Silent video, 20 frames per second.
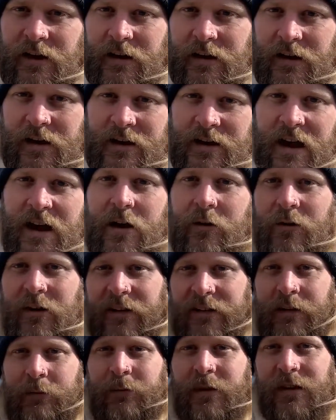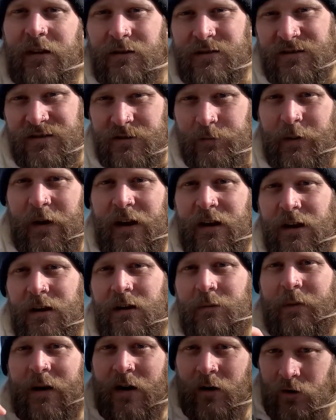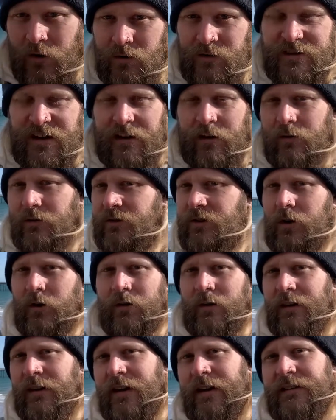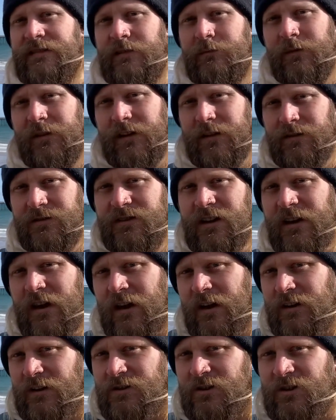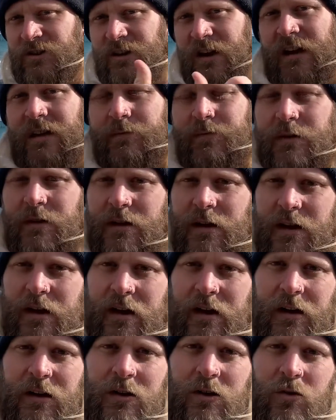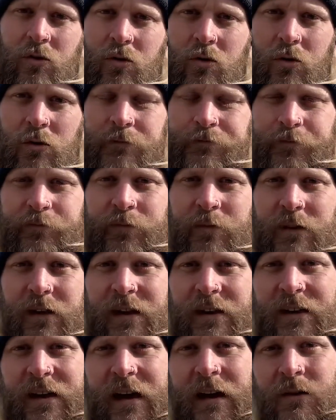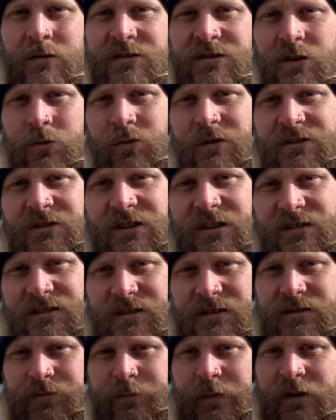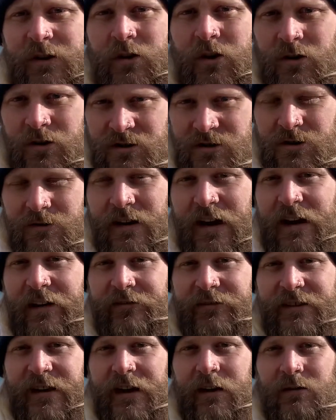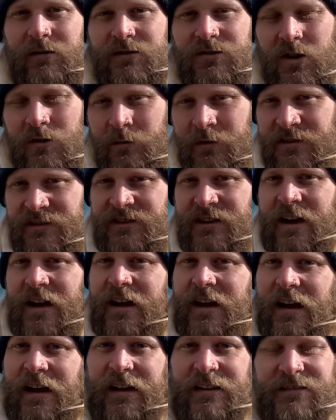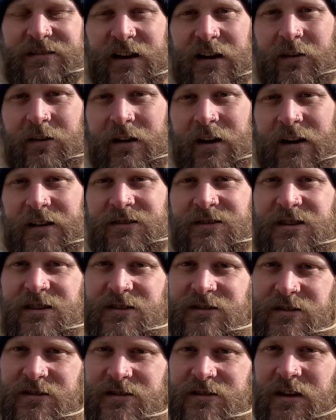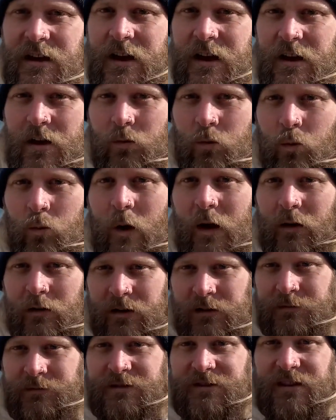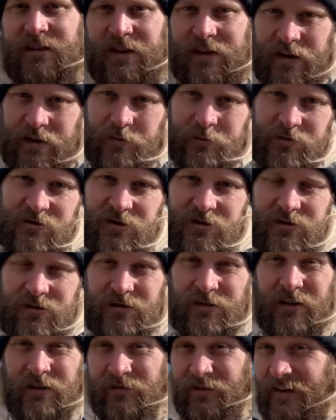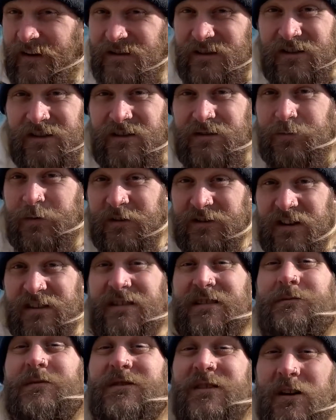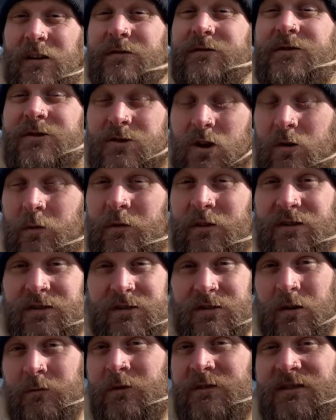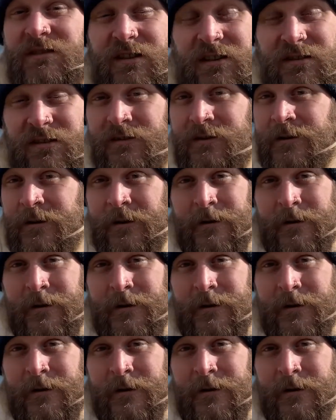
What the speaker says: inherit somebody else's opinion about doubt. Don't let somebody else shape your encounter with Jesus because you have doubt. Thomas had doubt, and Jesus welcomes him. In fact, Jesus presents himself to Thomas. Thomas doesn't